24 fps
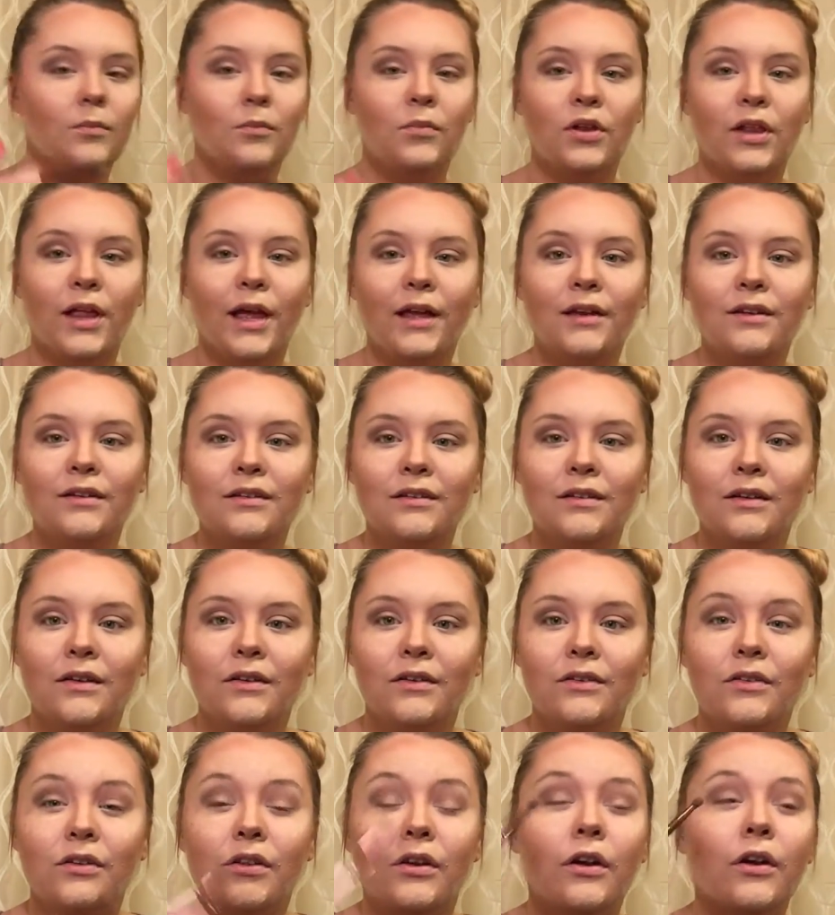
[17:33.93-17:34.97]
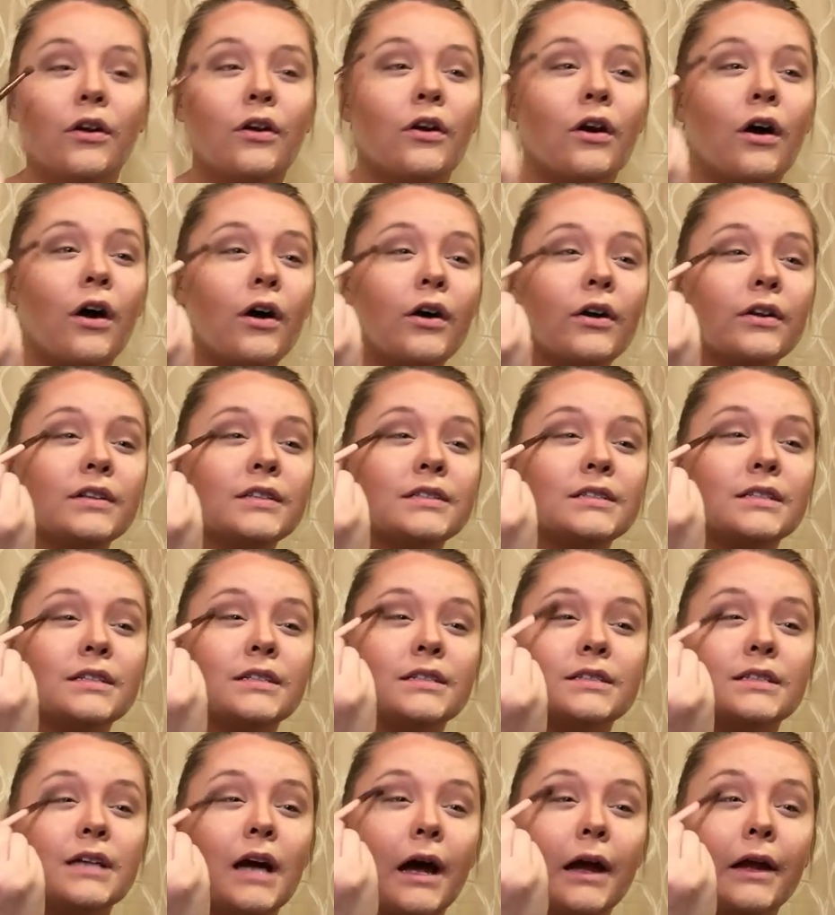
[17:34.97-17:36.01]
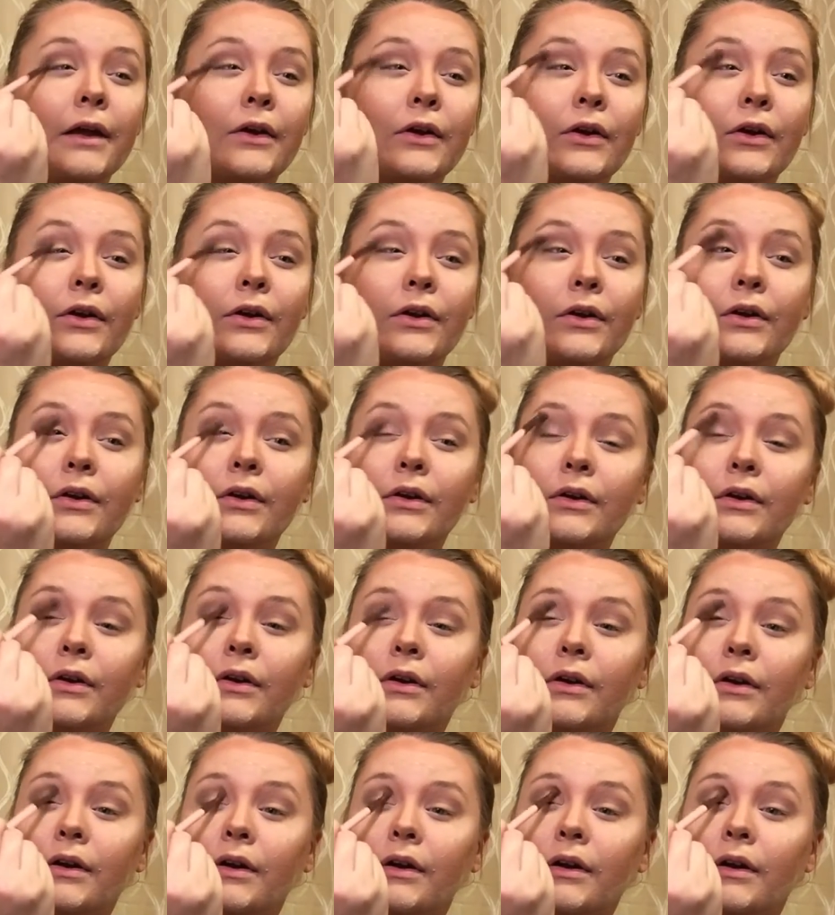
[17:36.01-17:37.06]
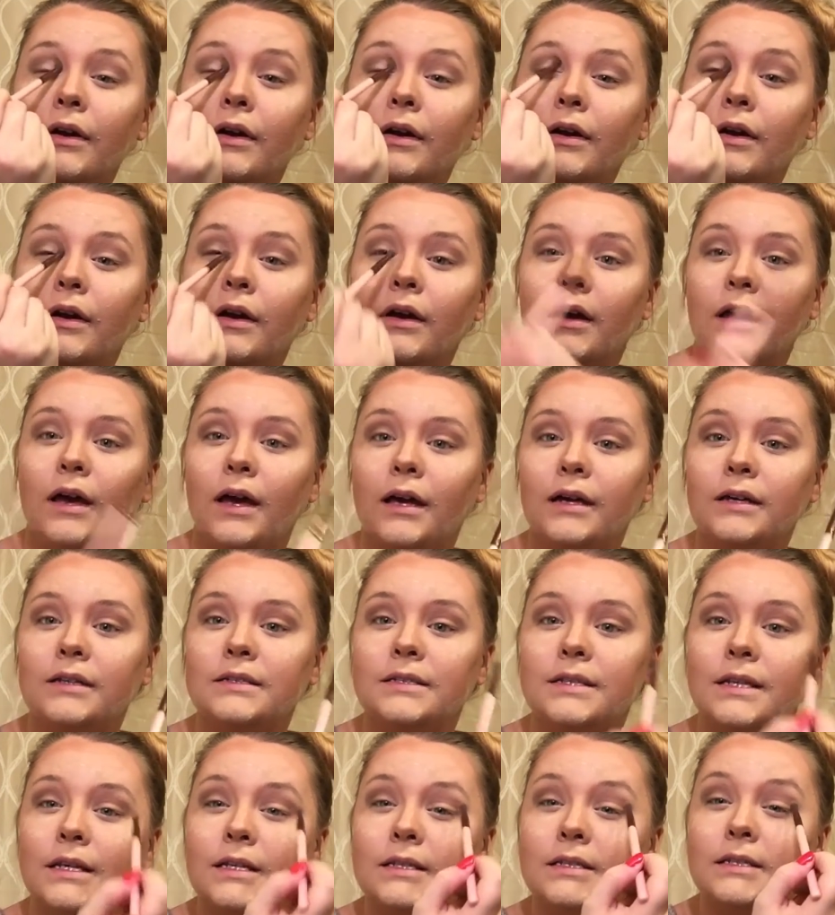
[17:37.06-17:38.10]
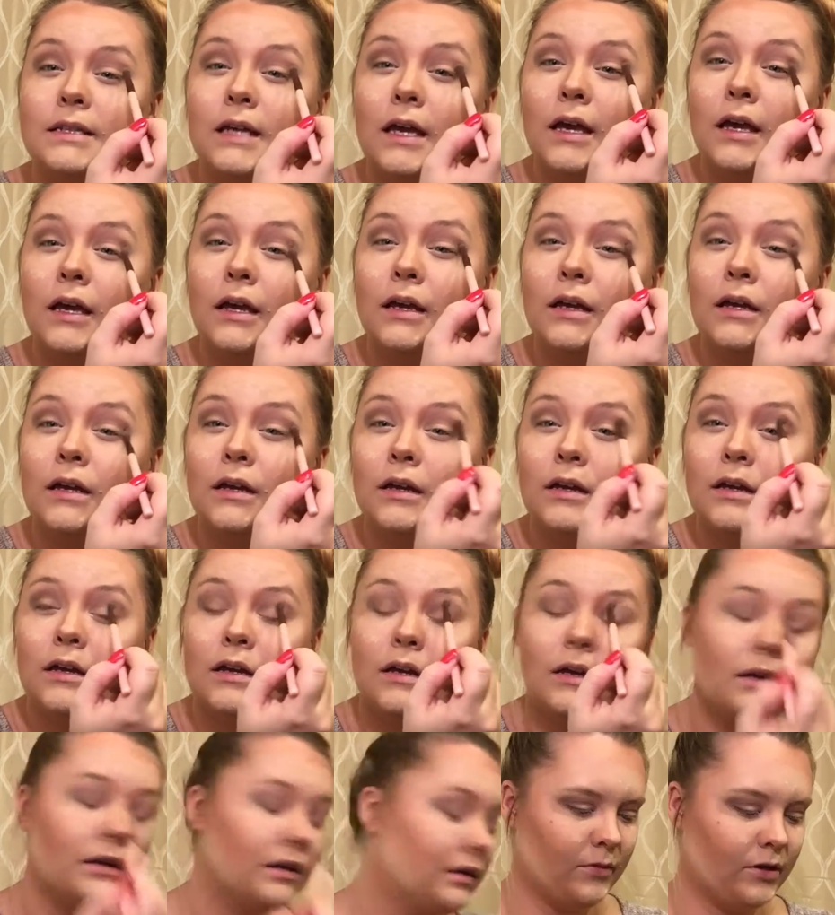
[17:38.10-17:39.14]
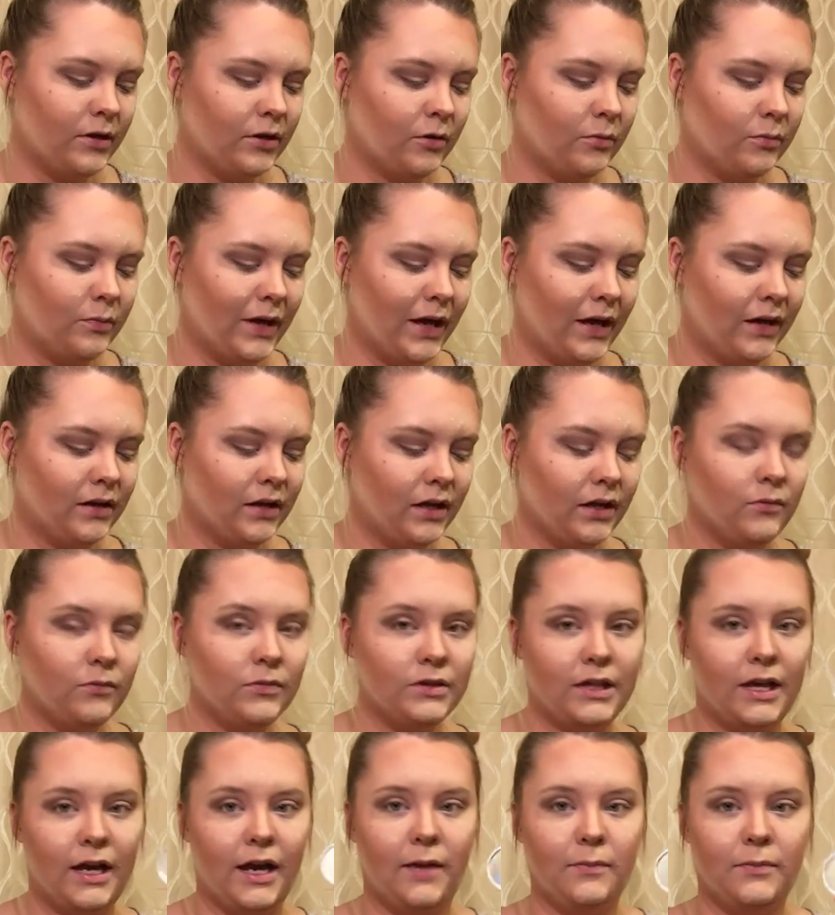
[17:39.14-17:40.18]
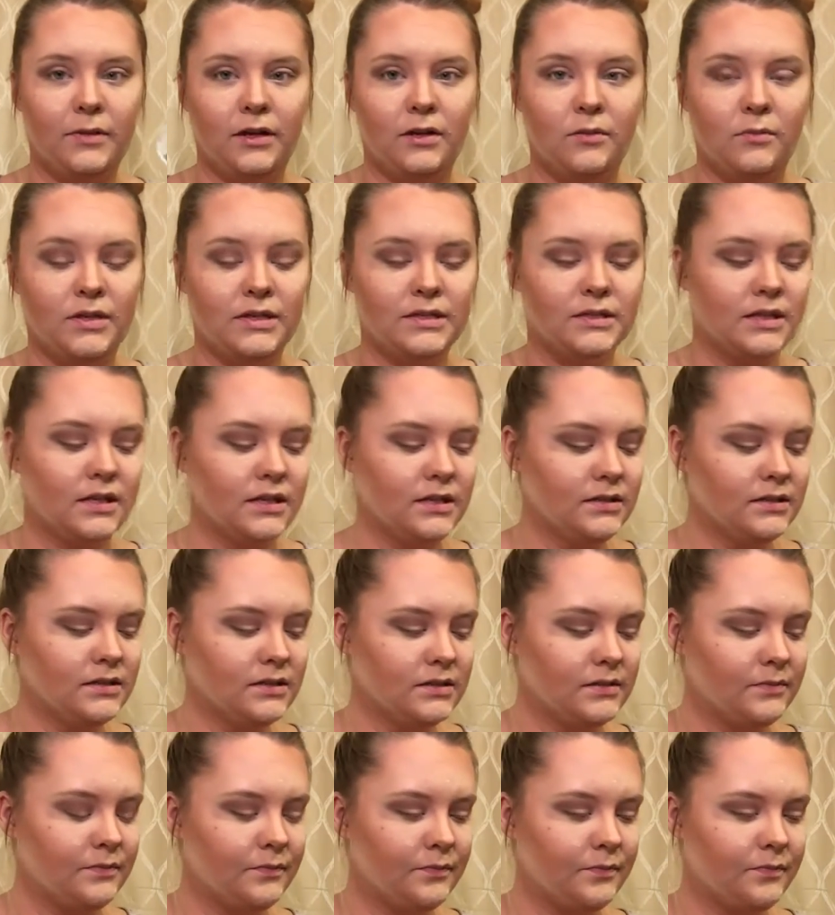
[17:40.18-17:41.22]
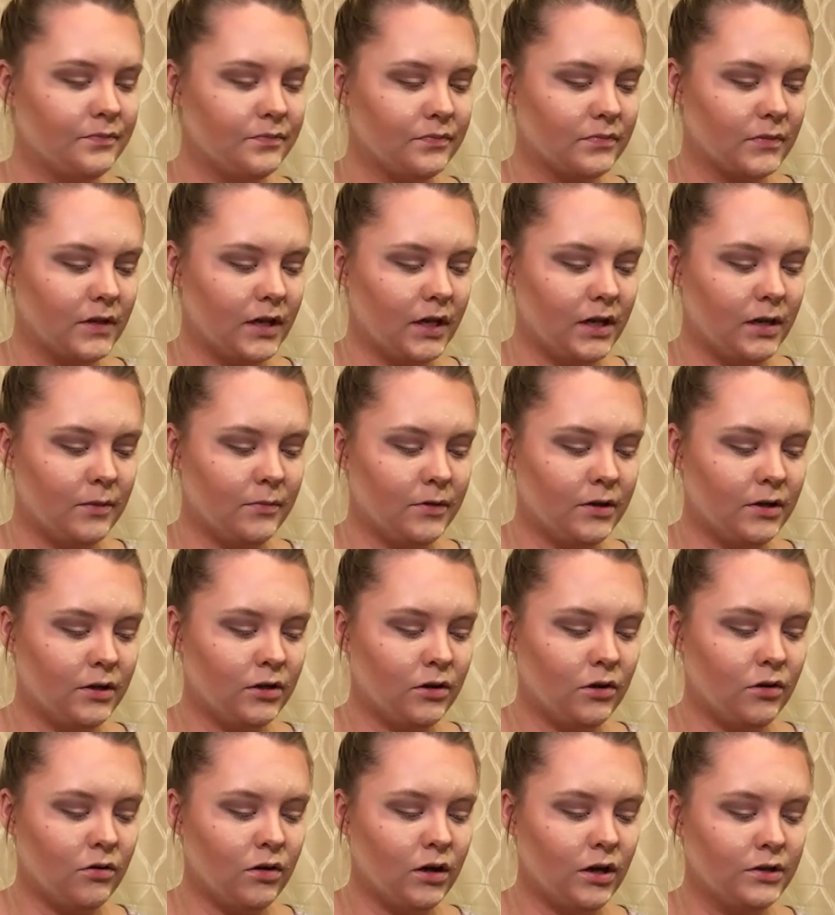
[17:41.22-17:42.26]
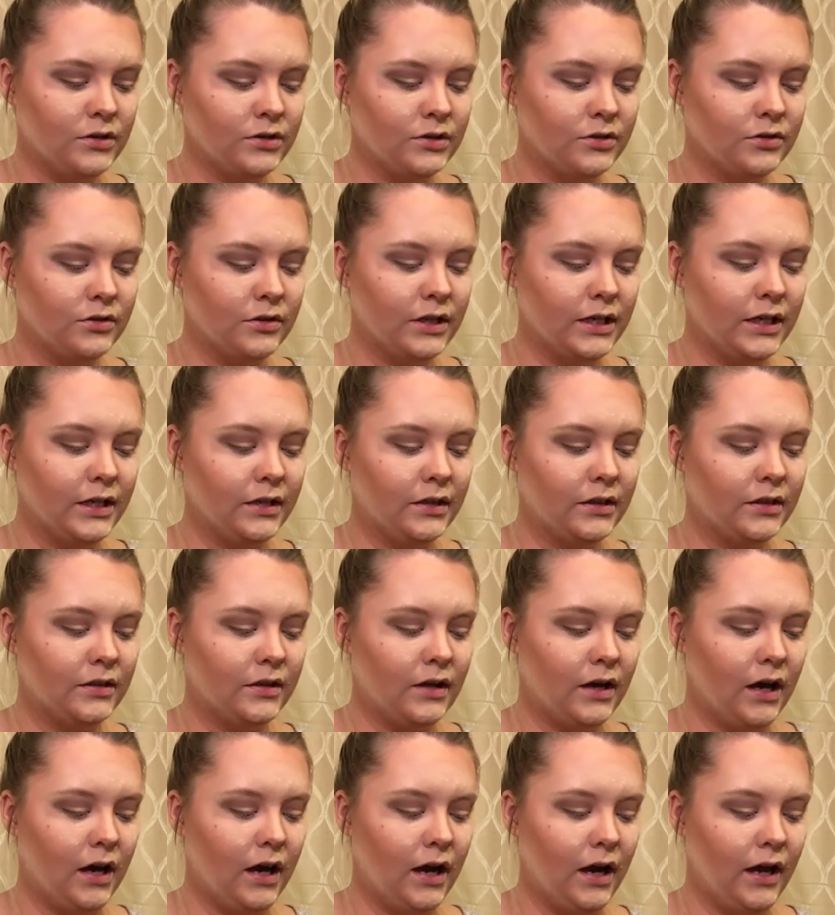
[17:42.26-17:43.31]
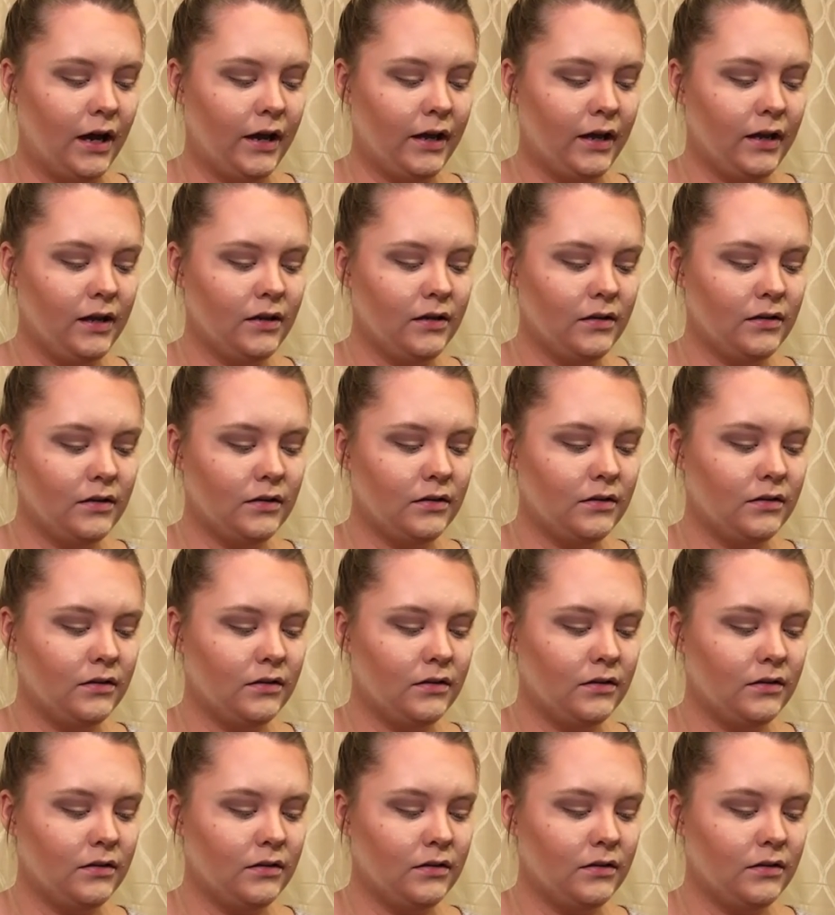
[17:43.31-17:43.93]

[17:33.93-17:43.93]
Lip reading: Blend to your heart's desire, as they say. I'm gonna go back in with the Happy Hibiscus, and I'm gonna go underneath the eye.